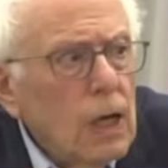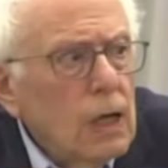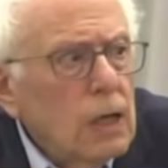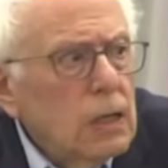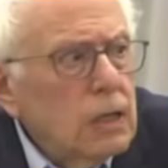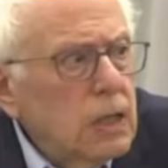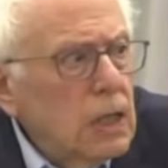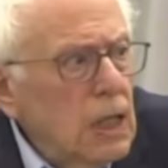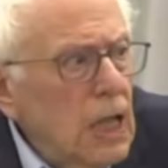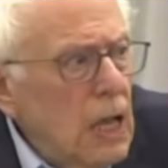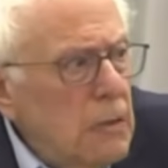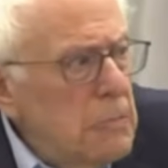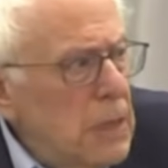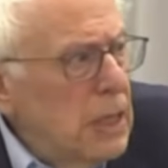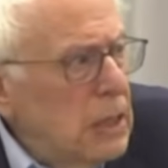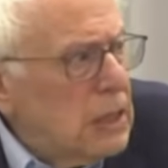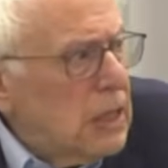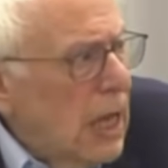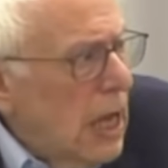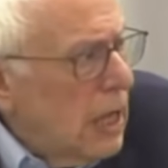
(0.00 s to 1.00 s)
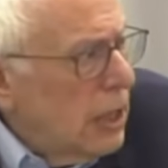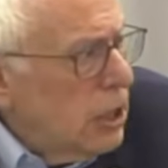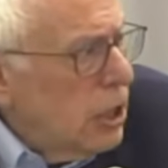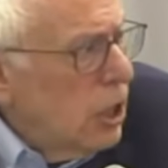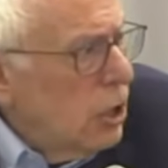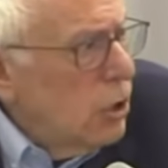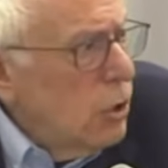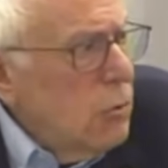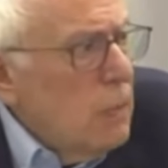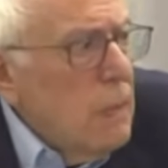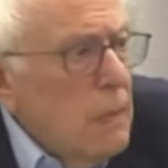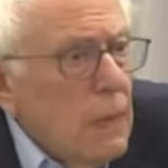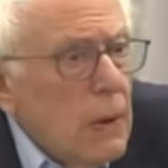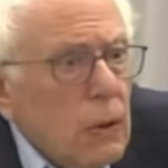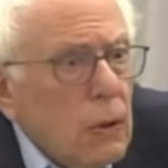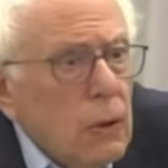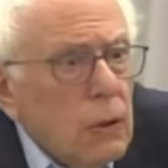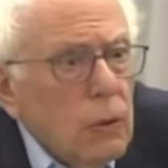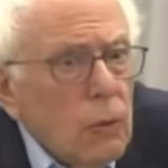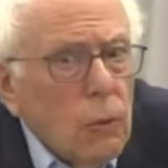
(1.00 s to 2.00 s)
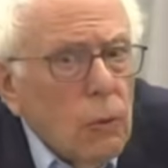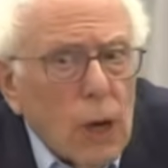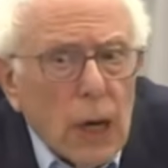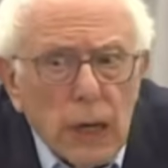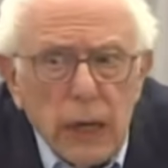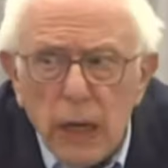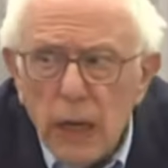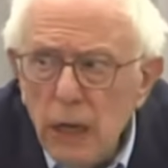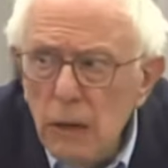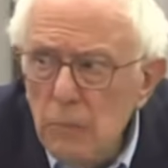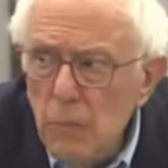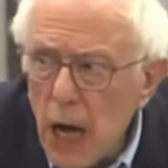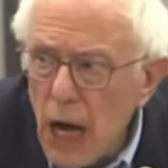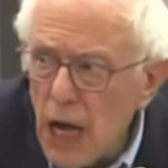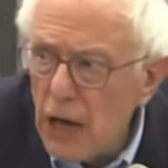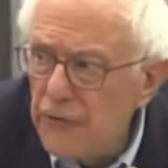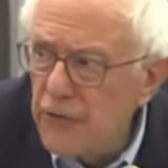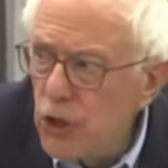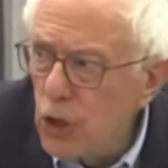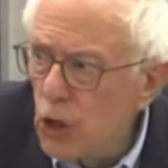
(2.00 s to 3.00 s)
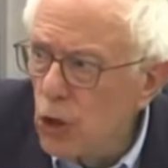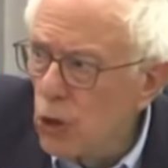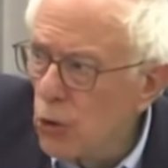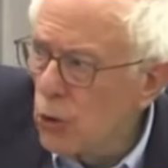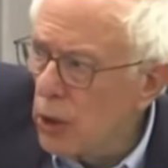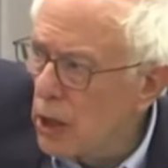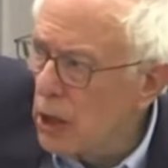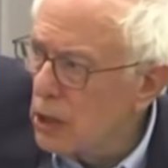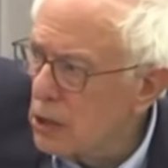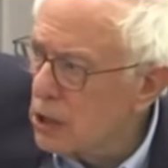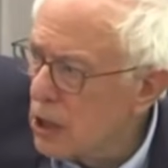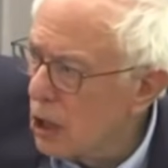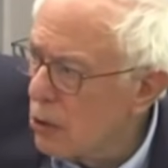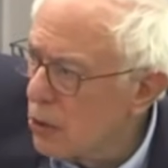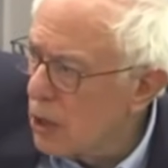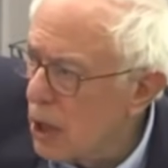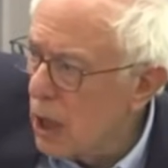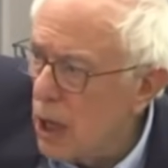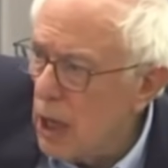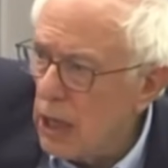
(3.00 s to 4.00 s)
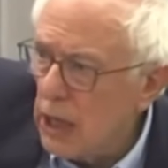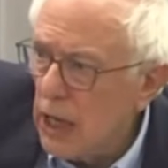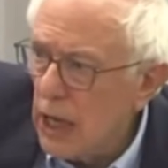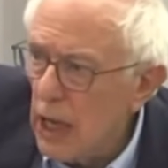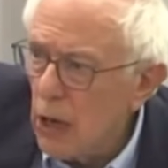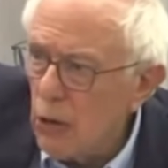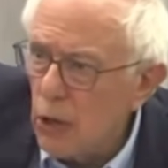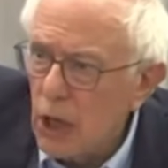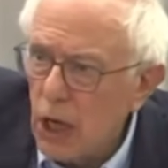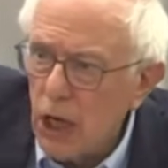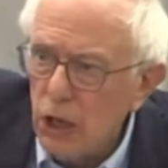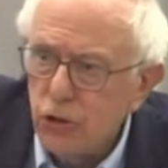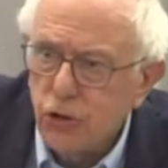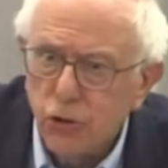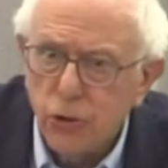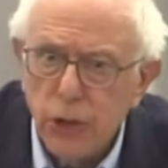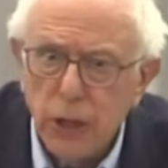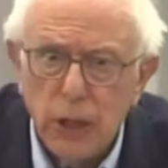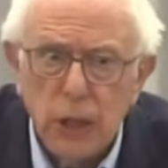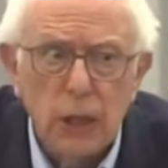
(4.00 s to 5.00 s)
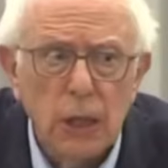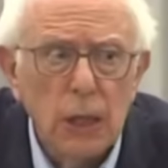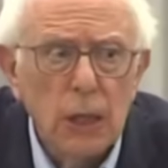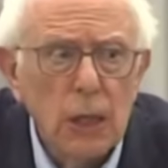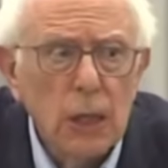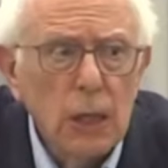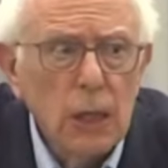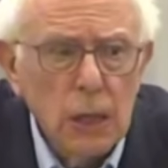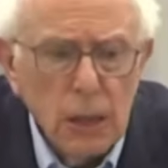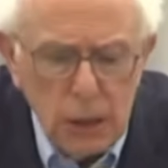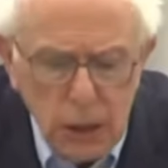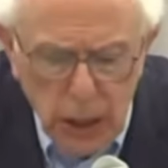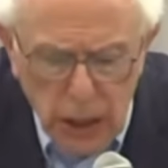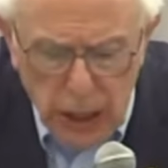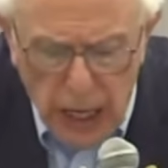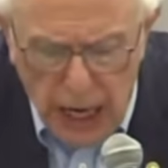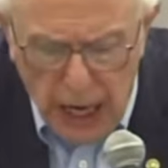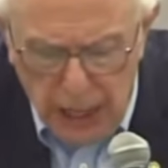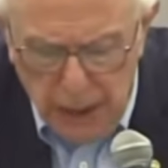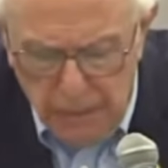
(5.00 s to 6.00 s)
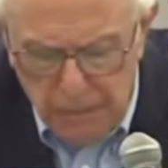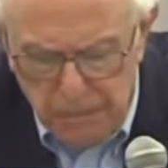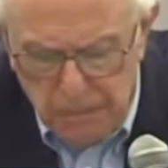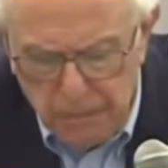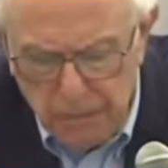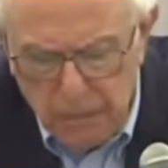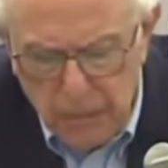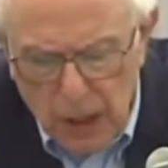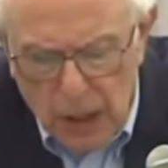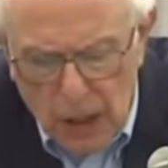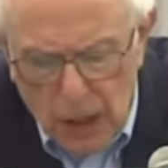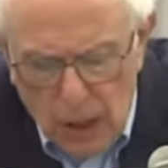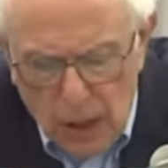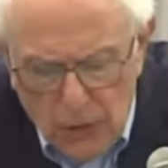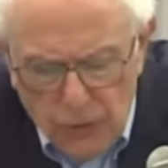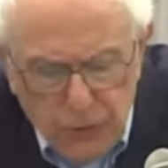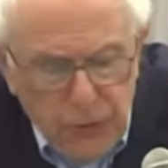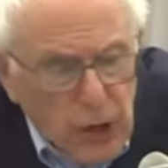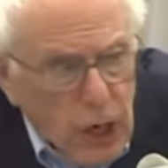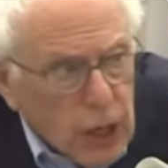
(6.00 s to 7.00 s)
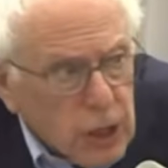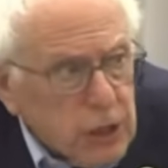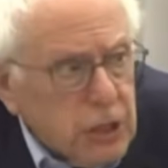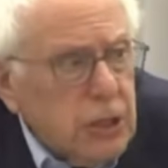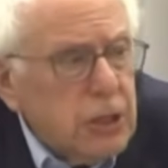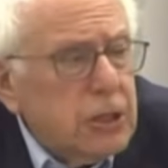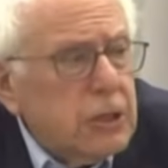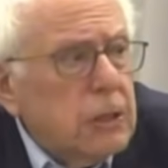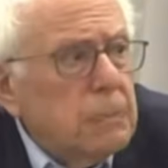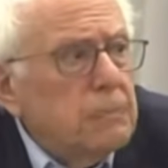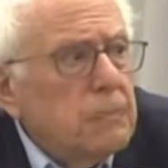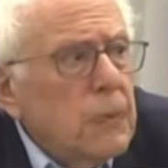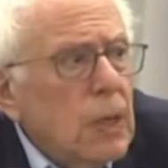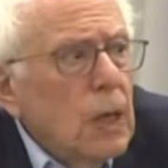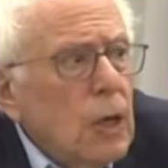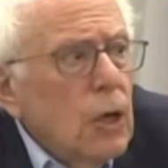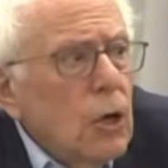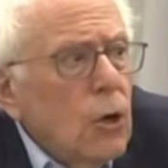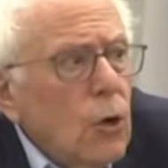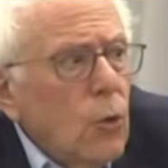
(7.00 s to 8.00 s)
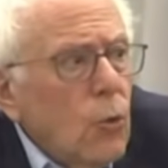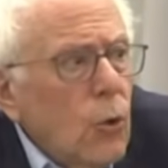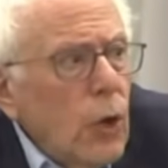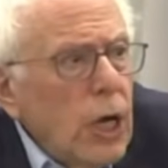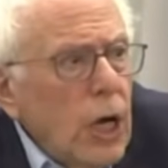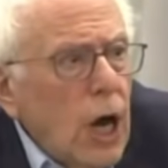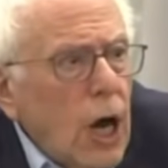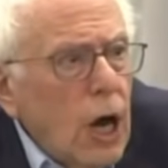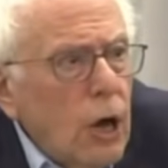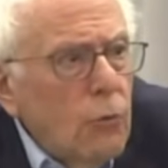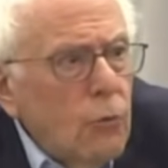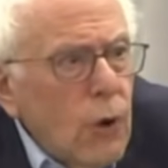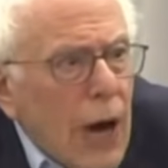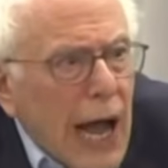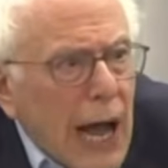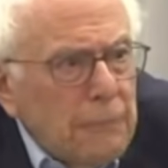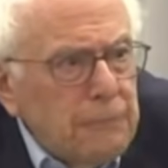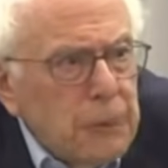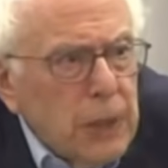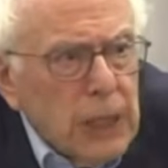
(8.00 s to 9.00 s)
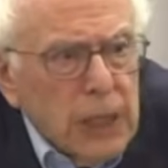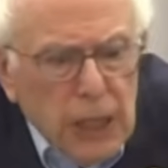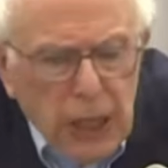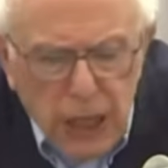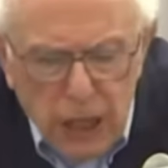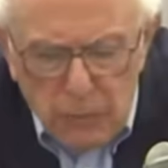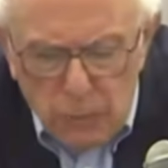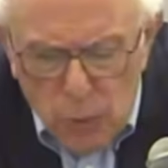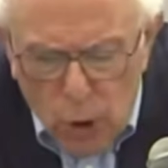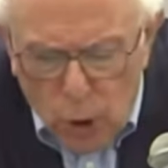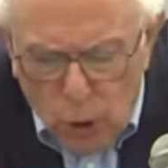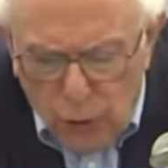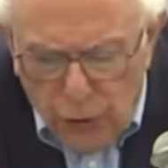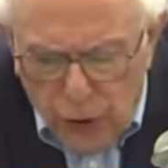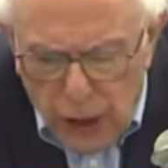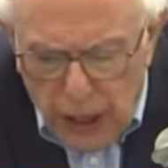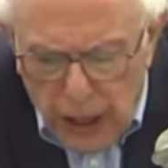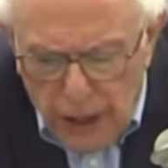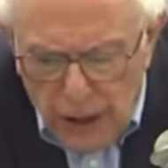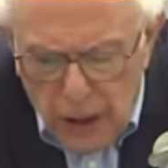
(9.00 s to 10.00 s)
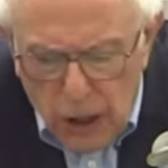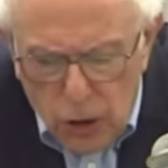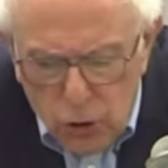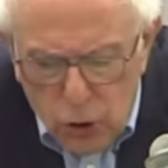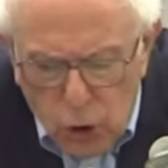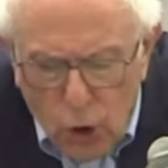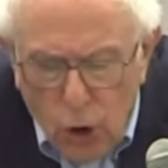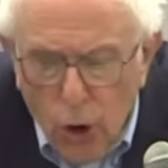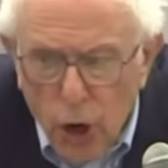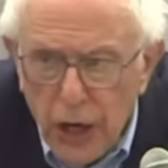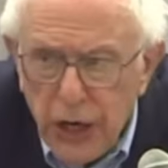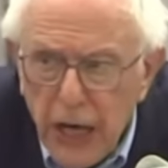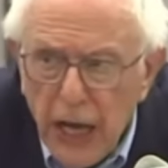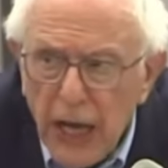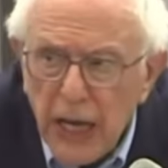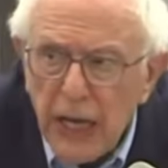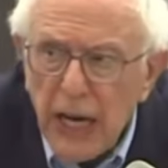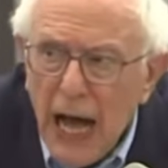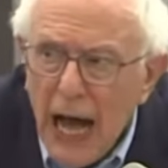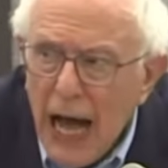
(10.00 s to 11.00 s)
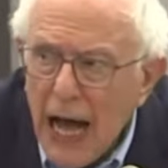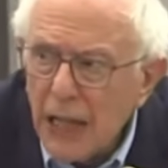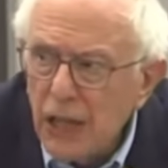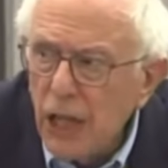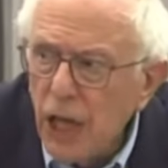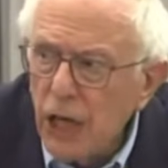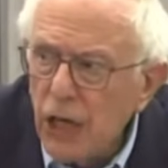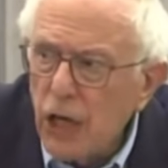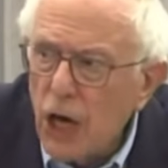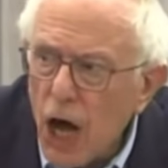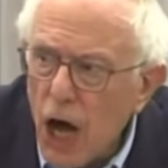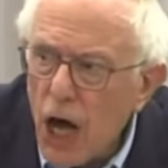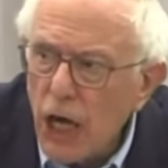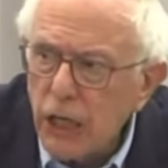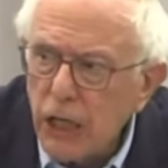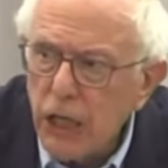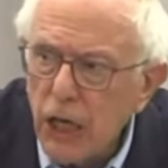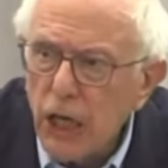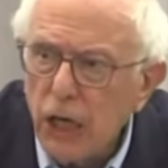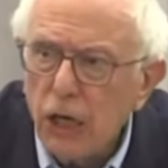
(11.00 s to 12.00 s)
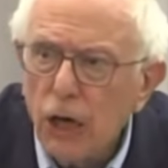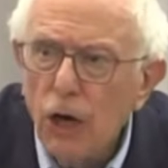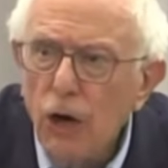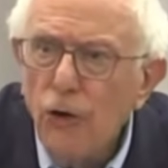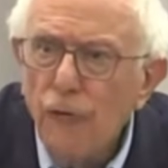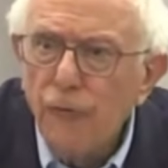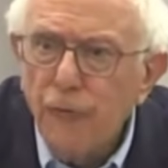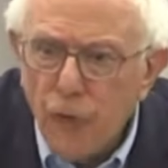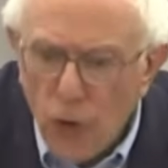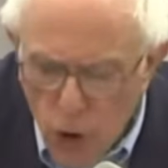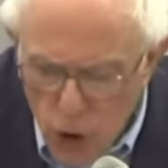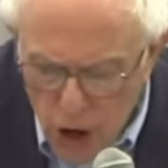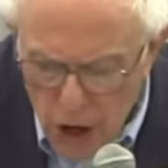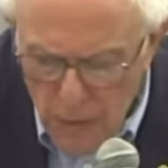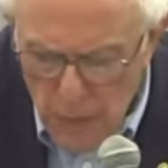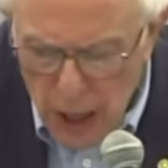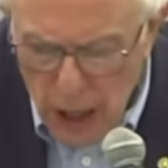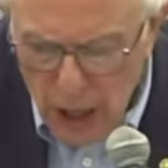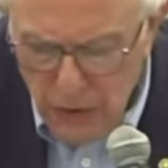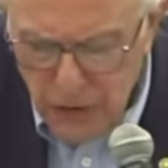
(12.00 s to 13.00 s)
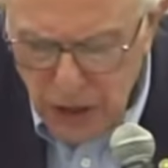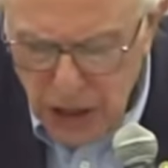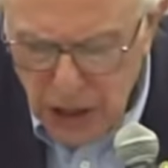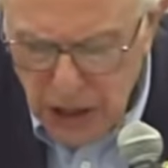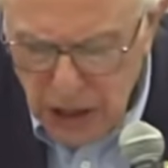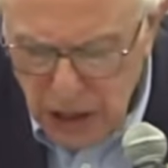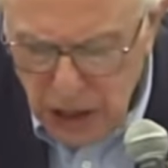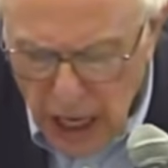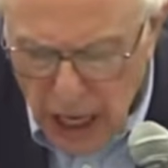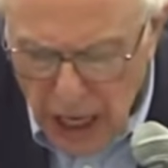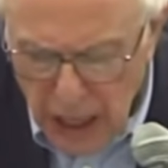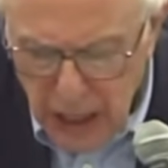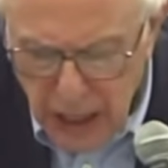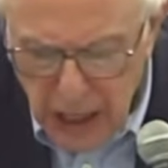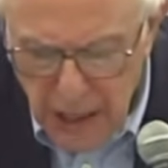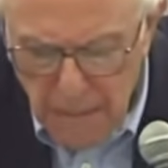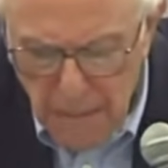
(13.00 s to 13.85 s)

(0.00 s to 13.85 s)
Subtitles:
So let me tell you what, in my view, is going on in our country today. First, we are rapidly moving toward an oligarchic form of society